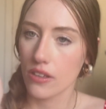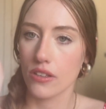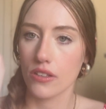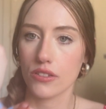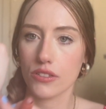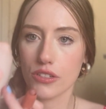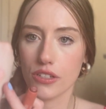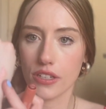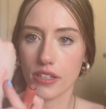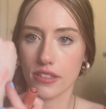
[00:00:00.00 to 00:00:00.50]

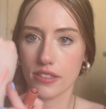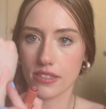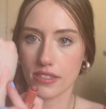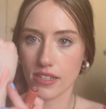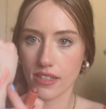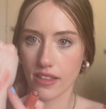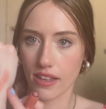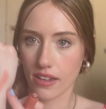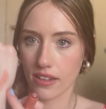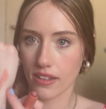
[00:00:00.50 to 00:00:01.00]
So you can see
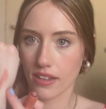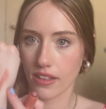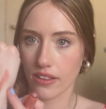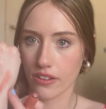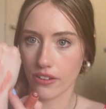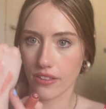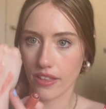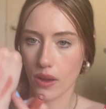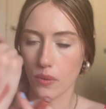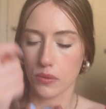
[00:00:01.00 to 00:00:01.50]
that
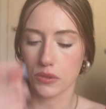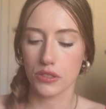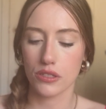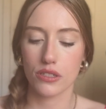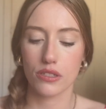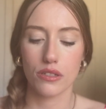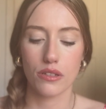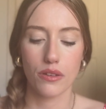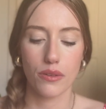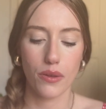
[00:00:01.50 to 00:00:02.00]
color. That
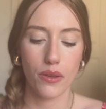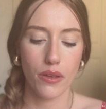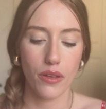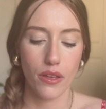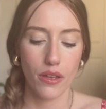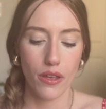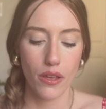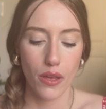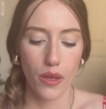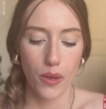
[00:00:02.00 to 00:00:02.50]
one's
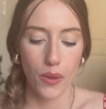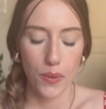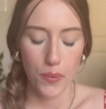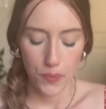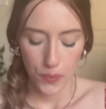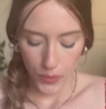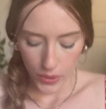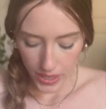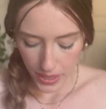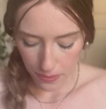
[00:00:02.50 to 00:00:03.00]

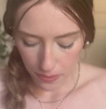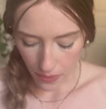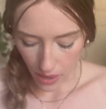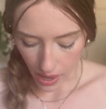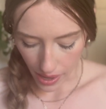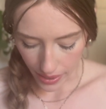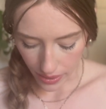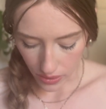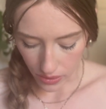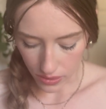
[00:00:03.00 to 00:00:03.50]
pretty
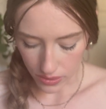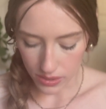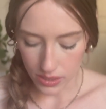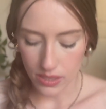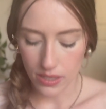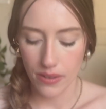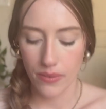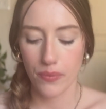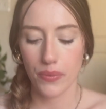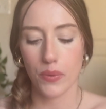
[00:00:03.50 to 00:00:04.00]
mild.
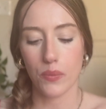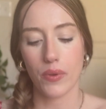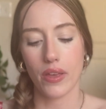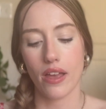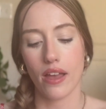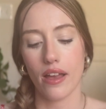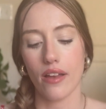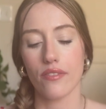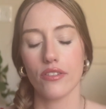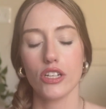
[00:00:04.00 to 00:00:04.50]
Then we
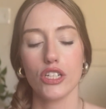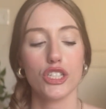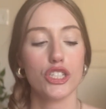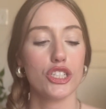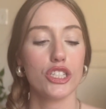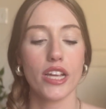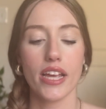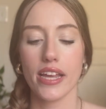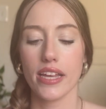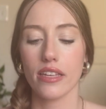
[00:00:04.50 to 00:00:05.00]
have
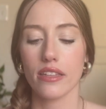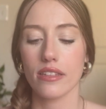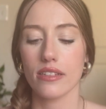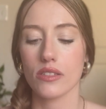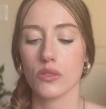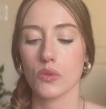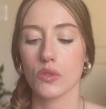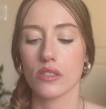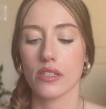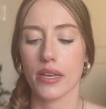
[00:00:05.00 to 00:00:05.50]
Shake. This
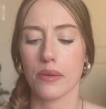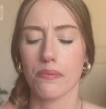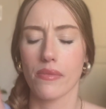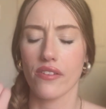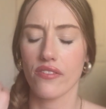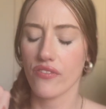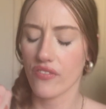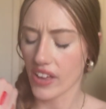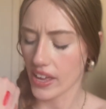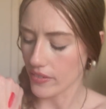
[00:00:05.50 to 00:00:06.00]
one's like my
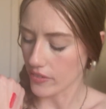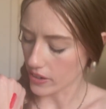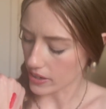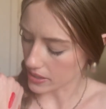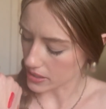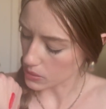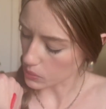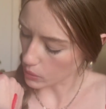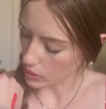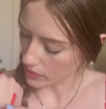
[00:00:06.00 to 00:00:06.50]
favorite.
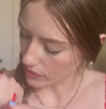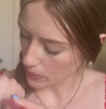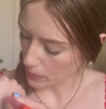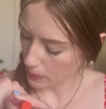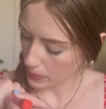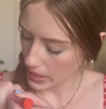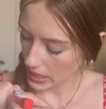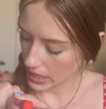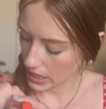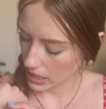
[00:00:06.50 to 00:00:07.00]
It's more of a
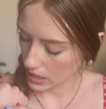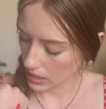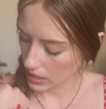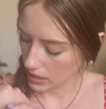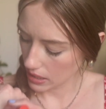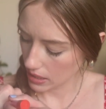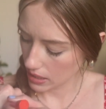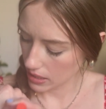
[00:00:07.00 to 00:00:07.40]
pink.